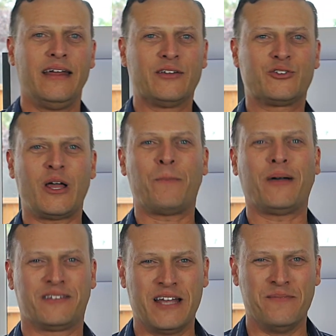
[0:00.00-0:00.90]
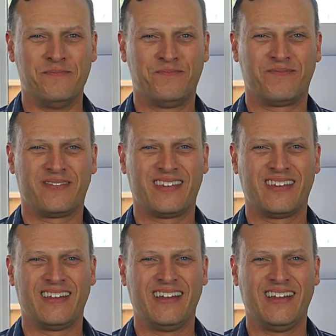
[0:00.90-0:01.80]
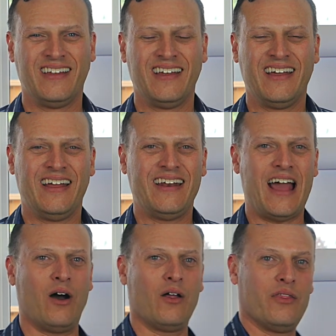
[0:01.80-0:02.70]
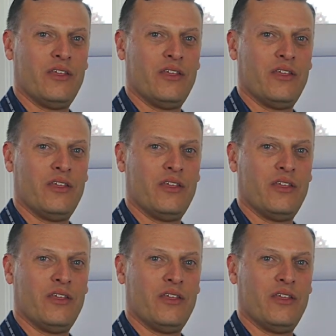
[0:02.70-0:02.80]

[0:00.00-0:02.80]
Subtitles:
it's step by step. Now,